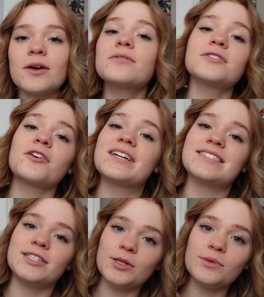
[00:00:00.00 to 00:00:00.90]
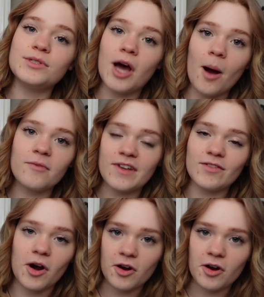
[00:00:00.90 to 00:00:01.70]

Those are his 2 top favorite